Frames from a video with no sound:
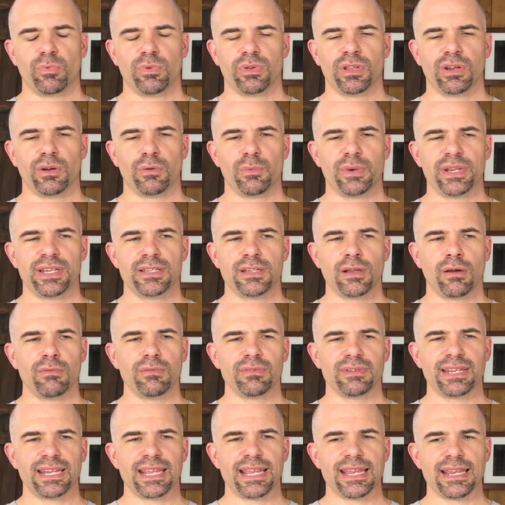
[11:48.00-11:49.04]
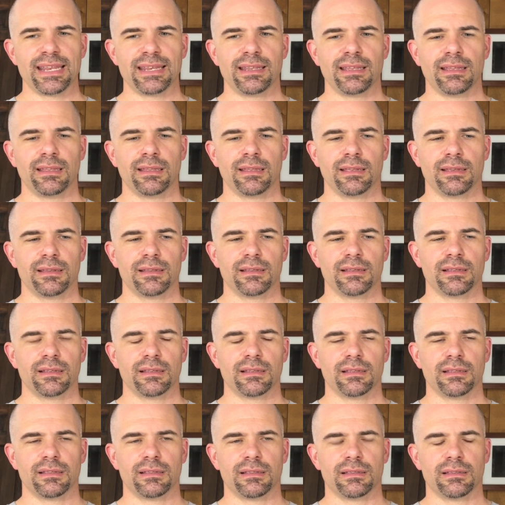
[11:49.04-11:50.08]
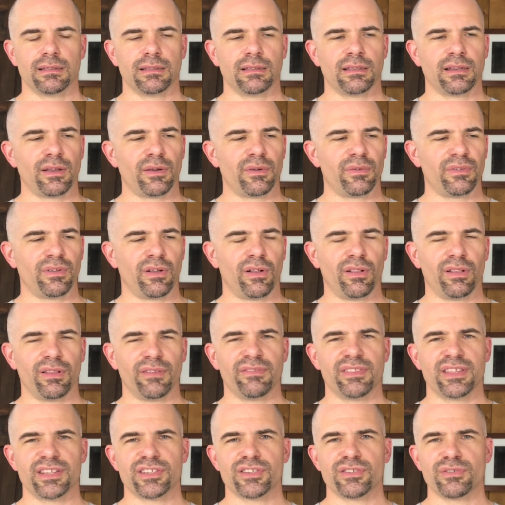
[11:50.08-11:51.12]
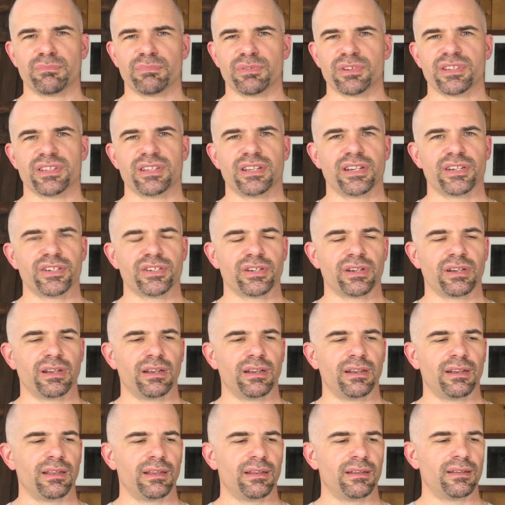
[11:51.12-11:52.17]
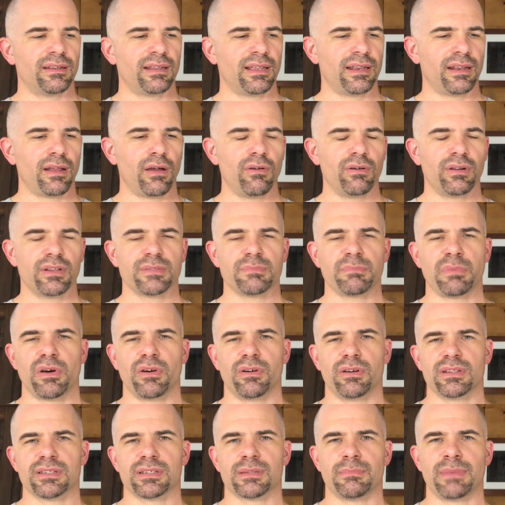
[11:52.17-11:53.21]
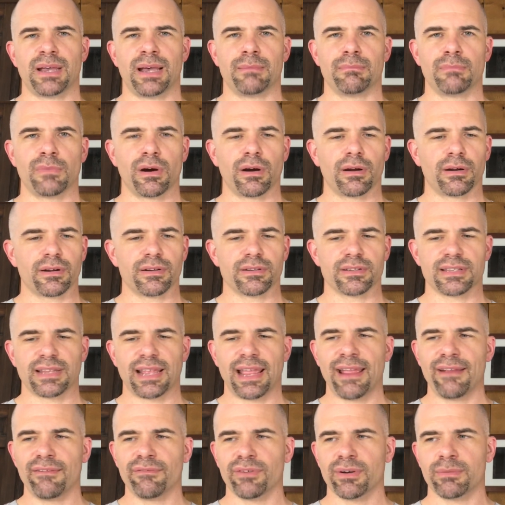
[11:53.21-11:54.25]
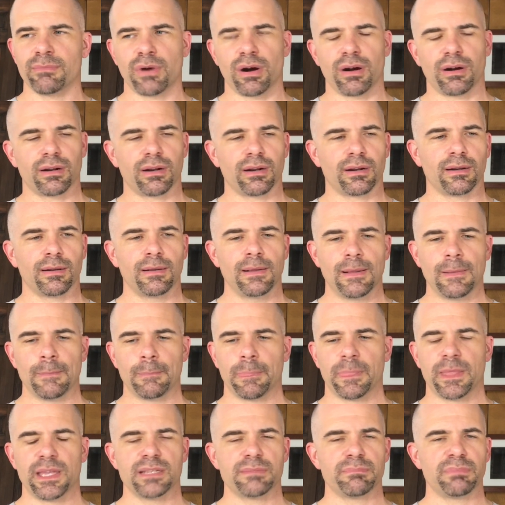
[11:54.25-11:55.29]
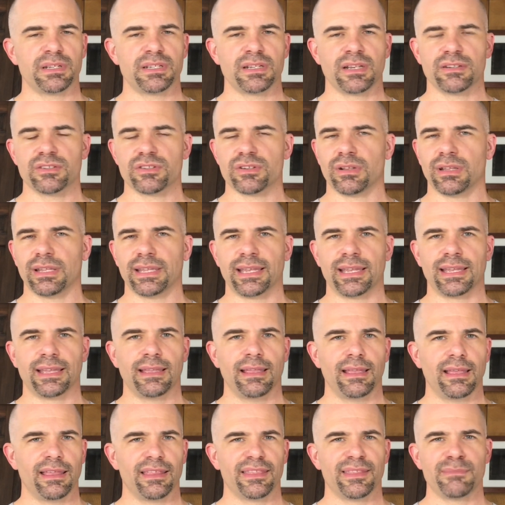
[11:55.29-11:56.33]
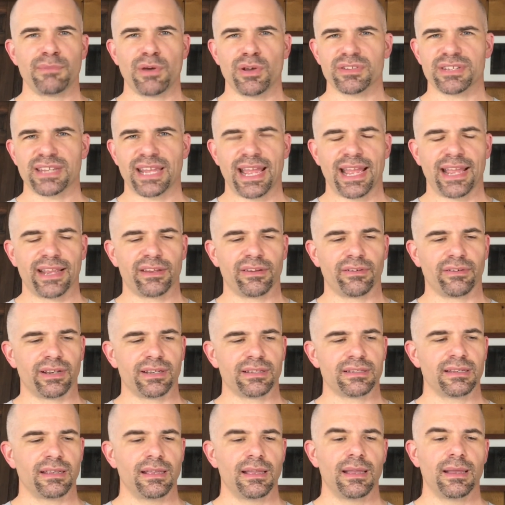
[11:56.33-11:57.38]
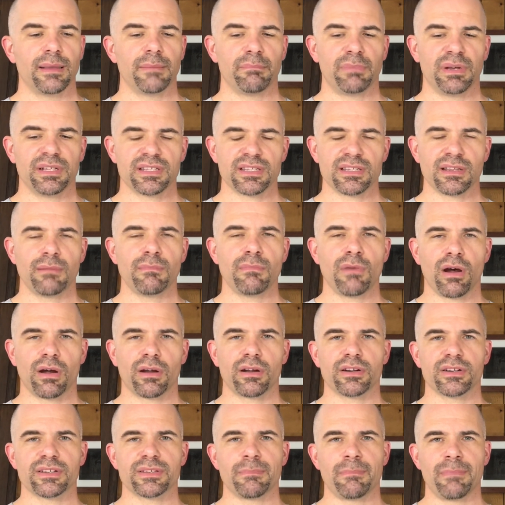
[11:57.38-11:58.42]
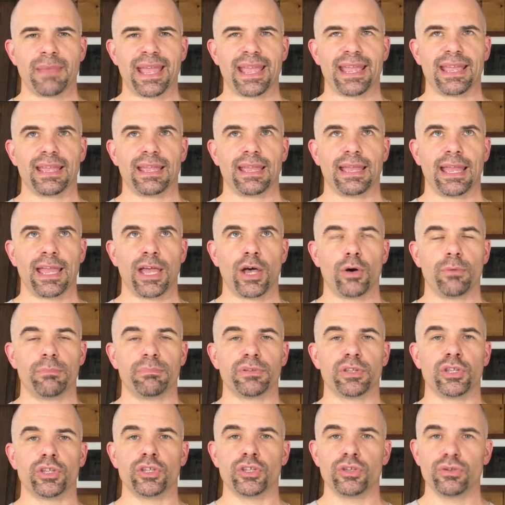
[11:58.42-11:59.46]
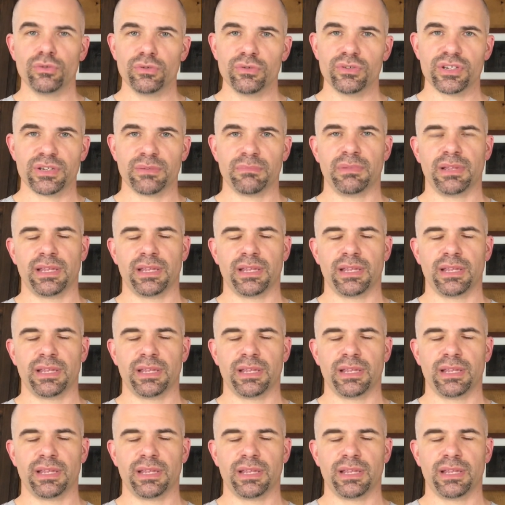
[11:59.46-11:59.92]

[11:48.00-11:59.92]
we don't need, all of this superstition and hocus pocus about markers. Every marker is potentially the most accurate, but some markers may help you to